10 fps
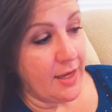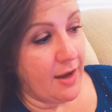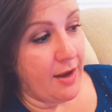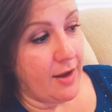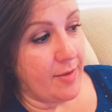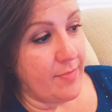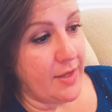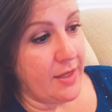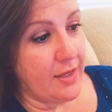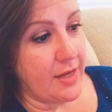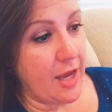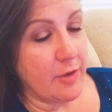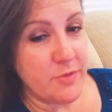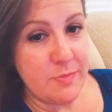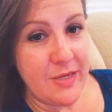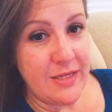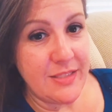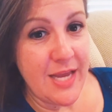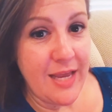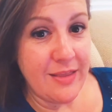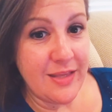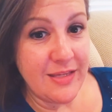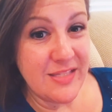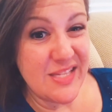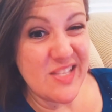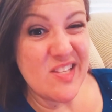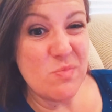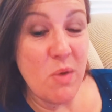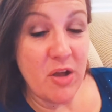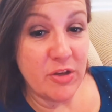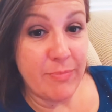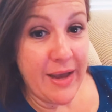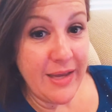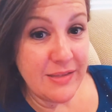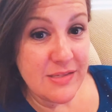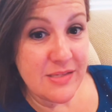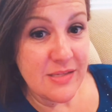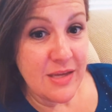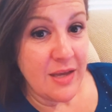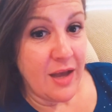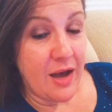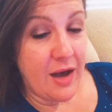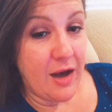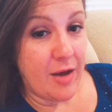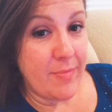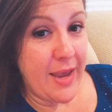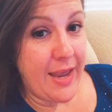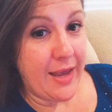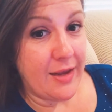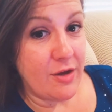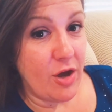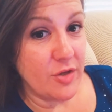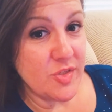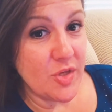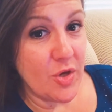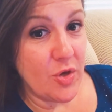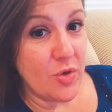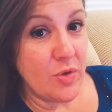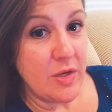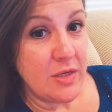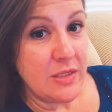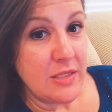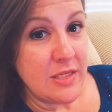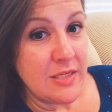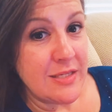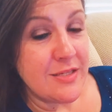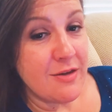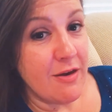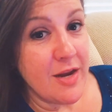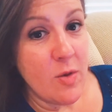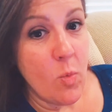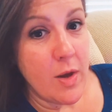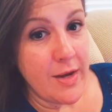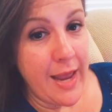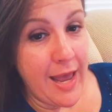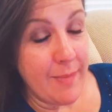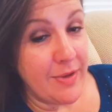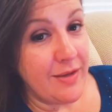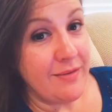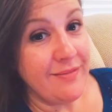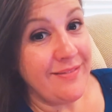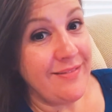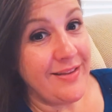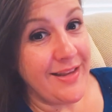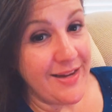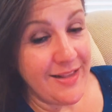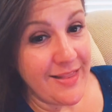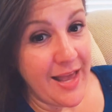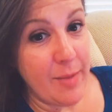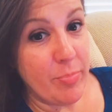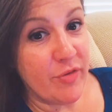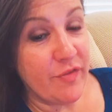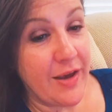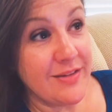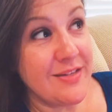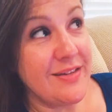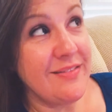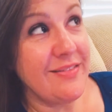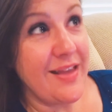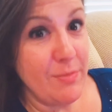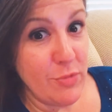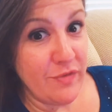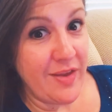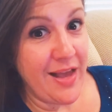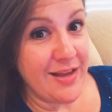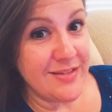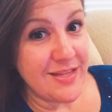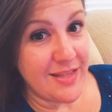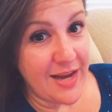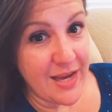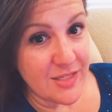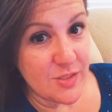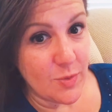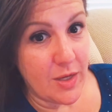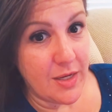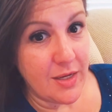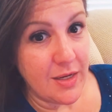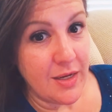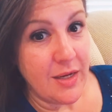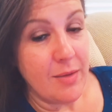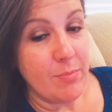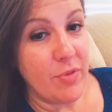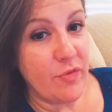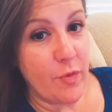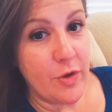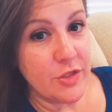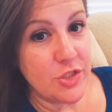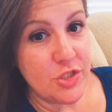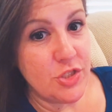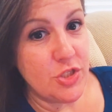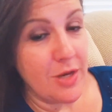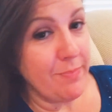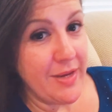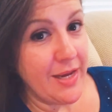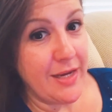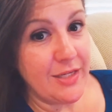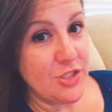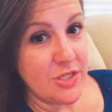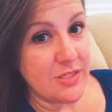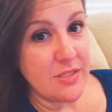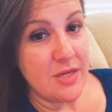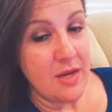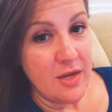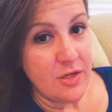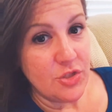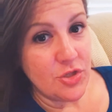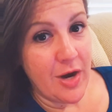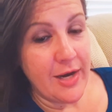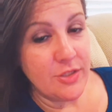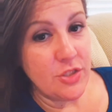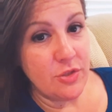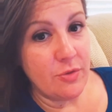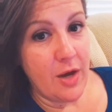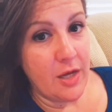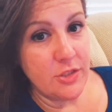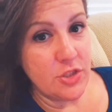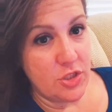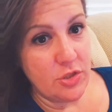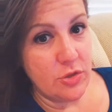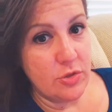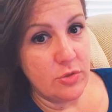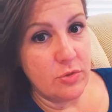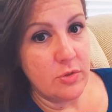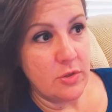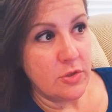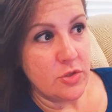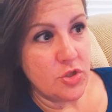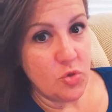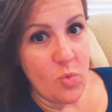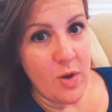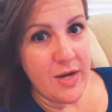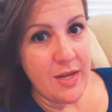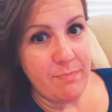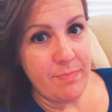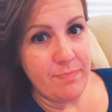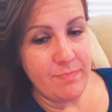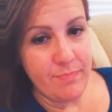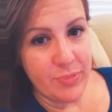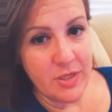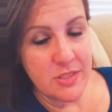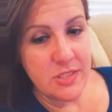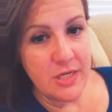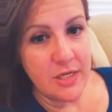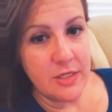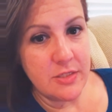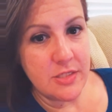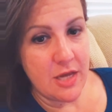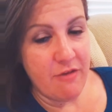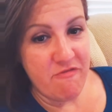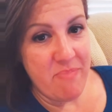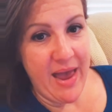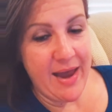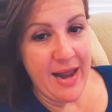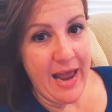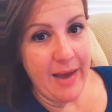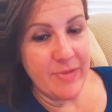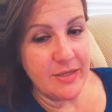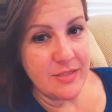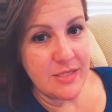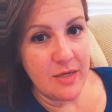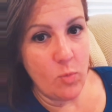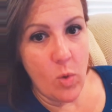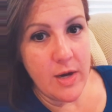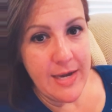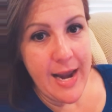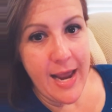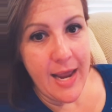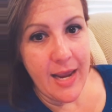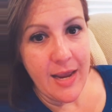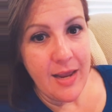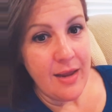It helped me take things in smaller bites, and also starting one habit, getting that perfected, then moving on to the next one before just jumping in and just trying to undo 20 plus years of bad habits in one day.